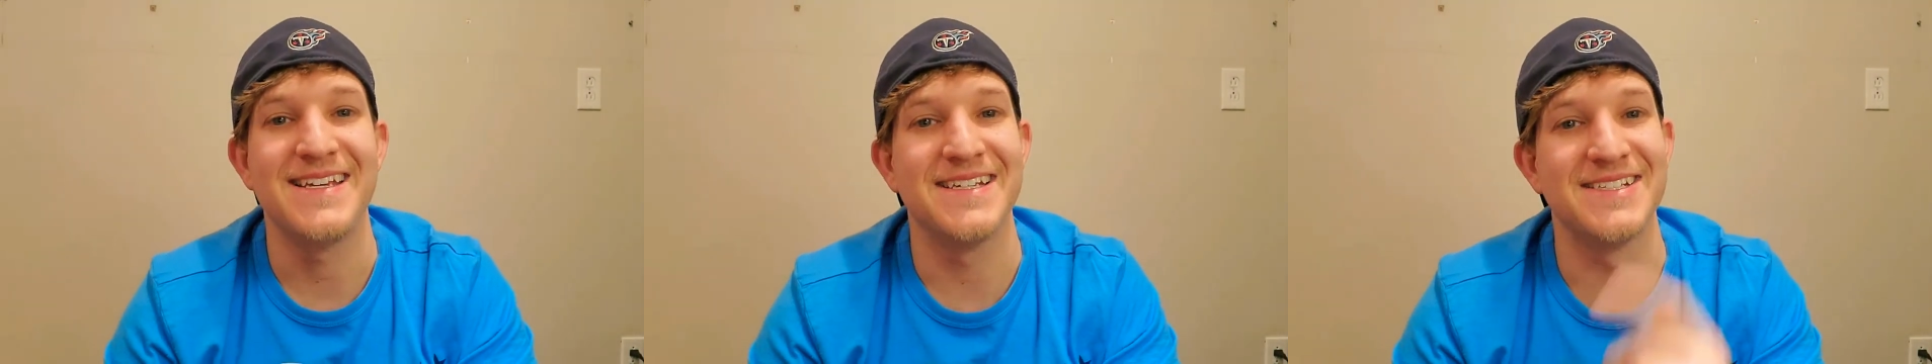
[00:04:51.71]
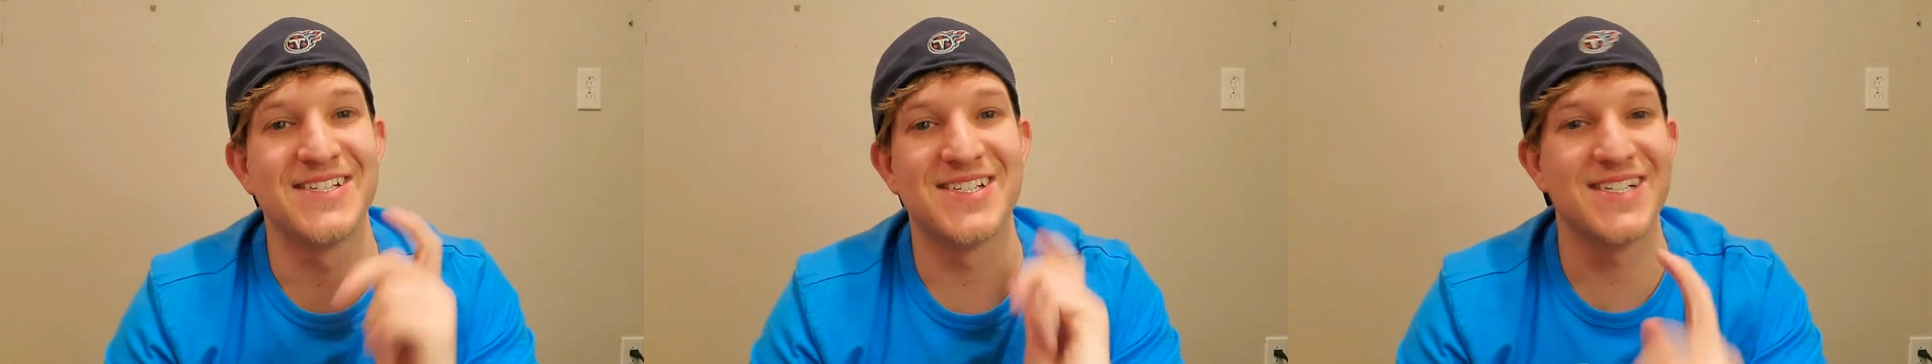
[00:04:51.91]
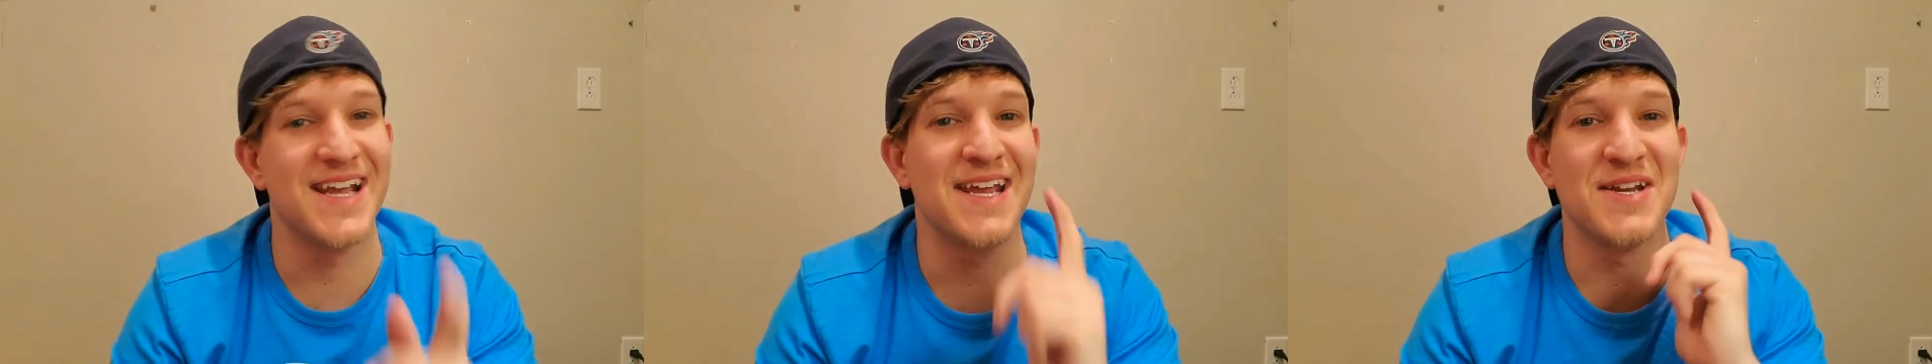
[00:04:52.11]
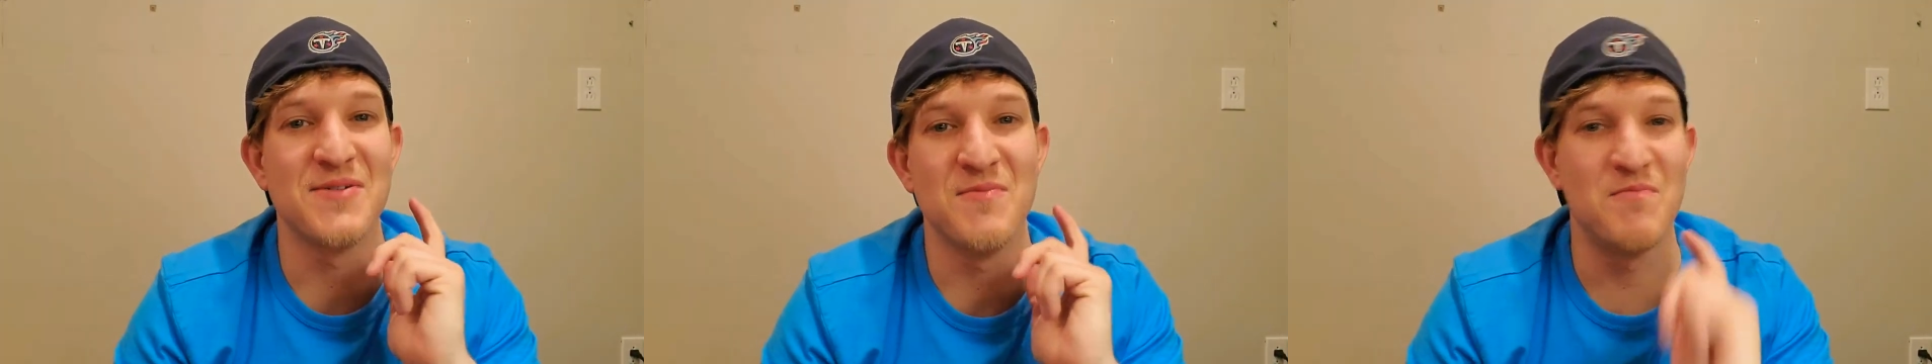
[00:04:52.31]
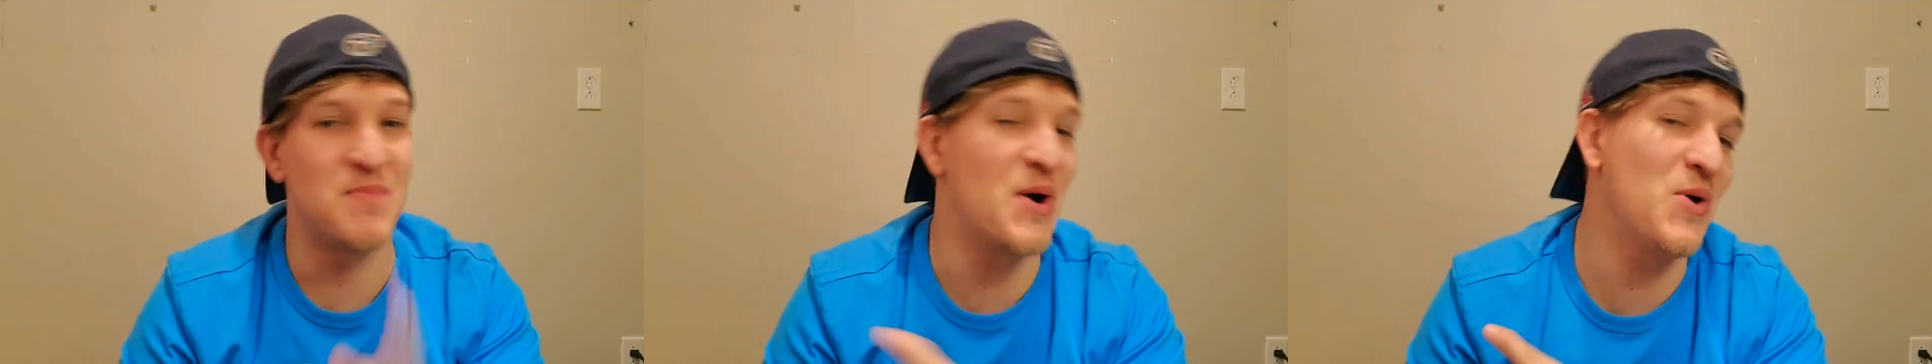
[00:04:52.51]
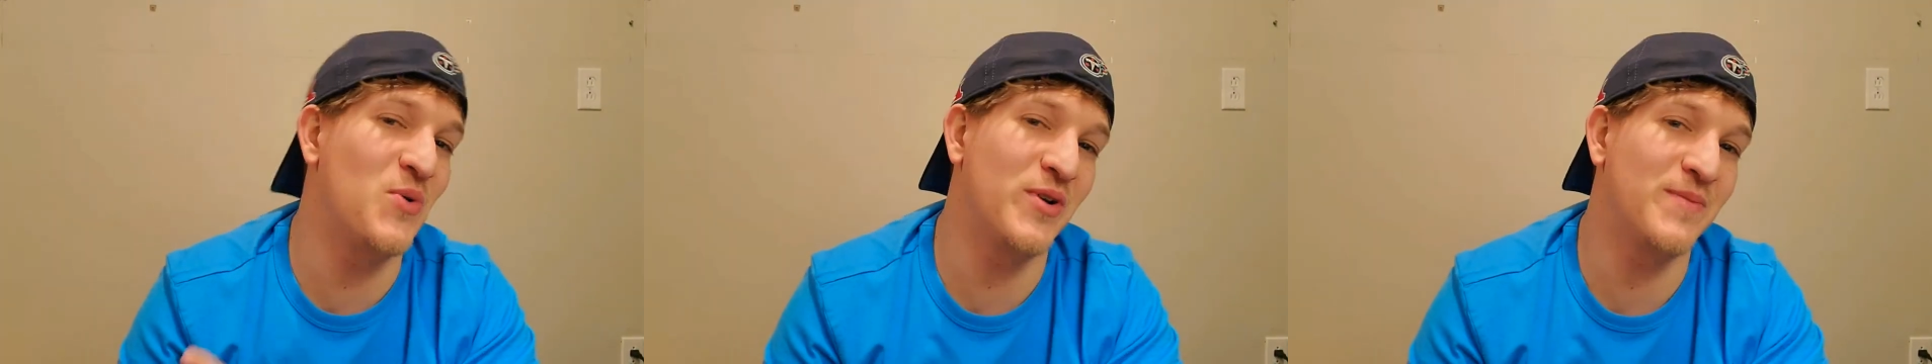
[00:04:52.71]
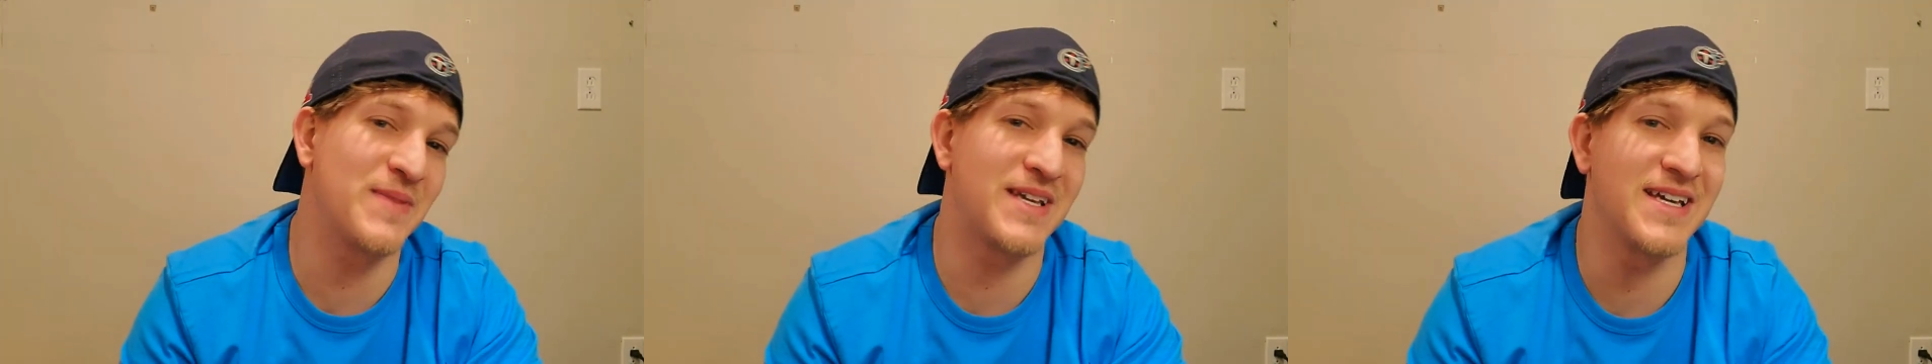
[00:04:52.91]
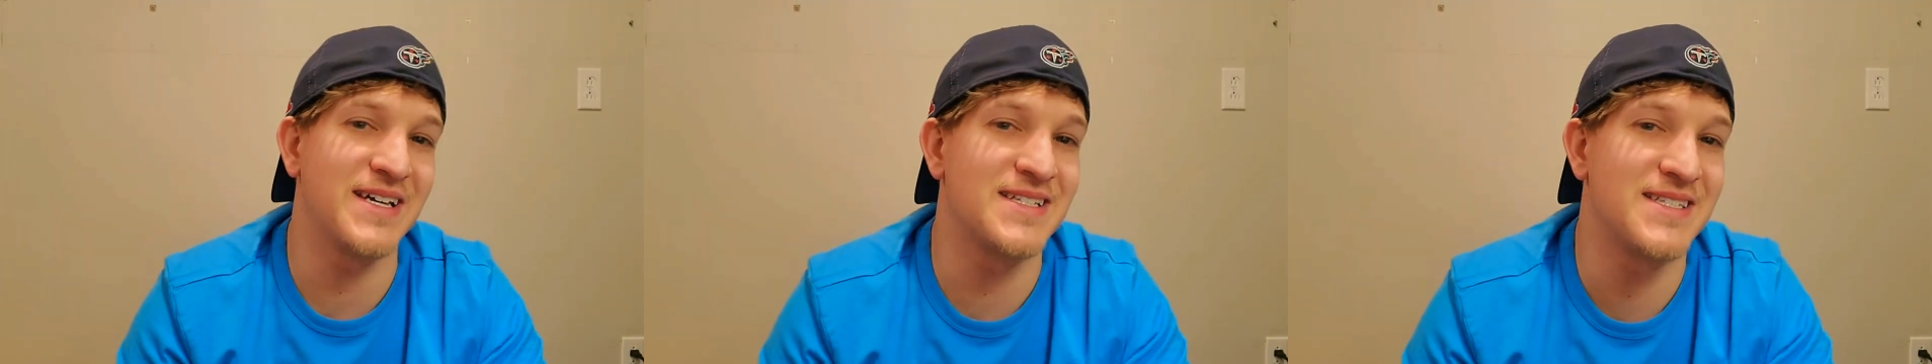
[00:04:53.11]
is Shane Bowen
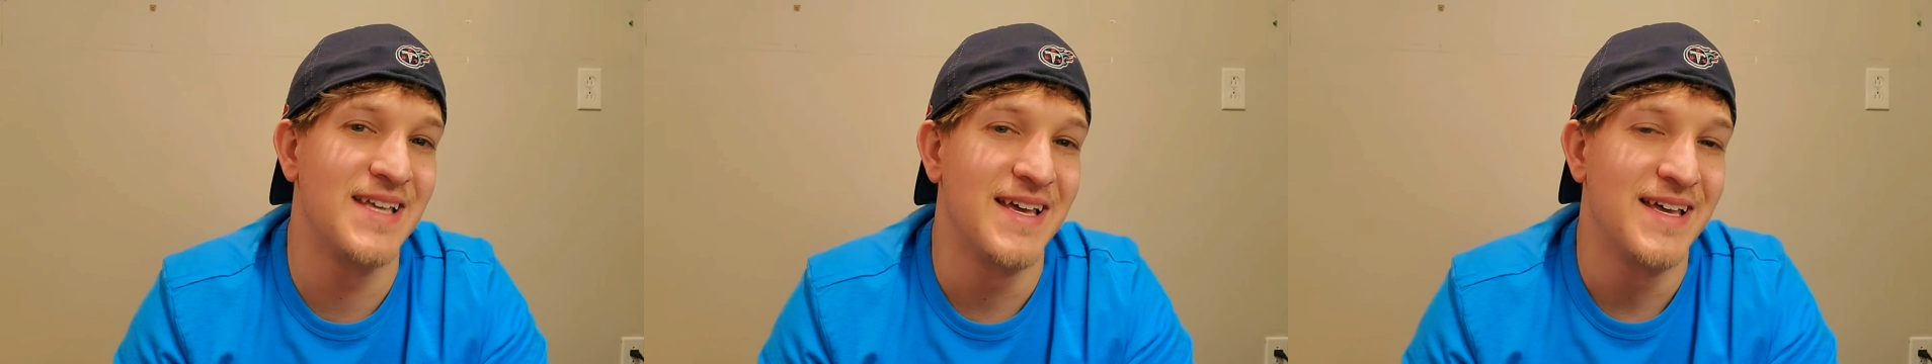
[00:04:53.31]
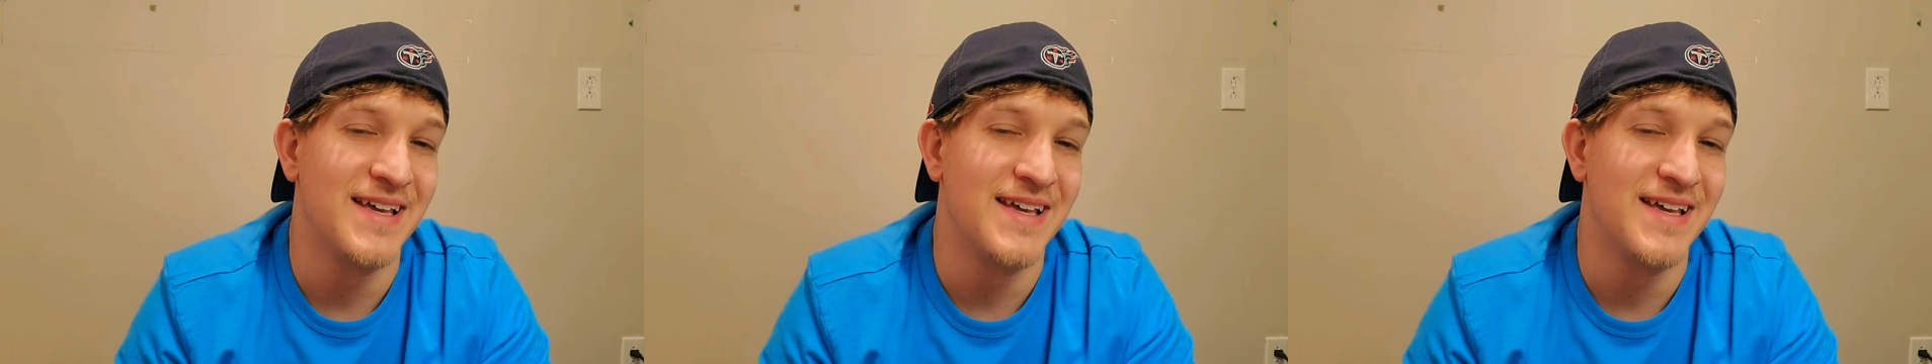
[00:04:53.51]
because,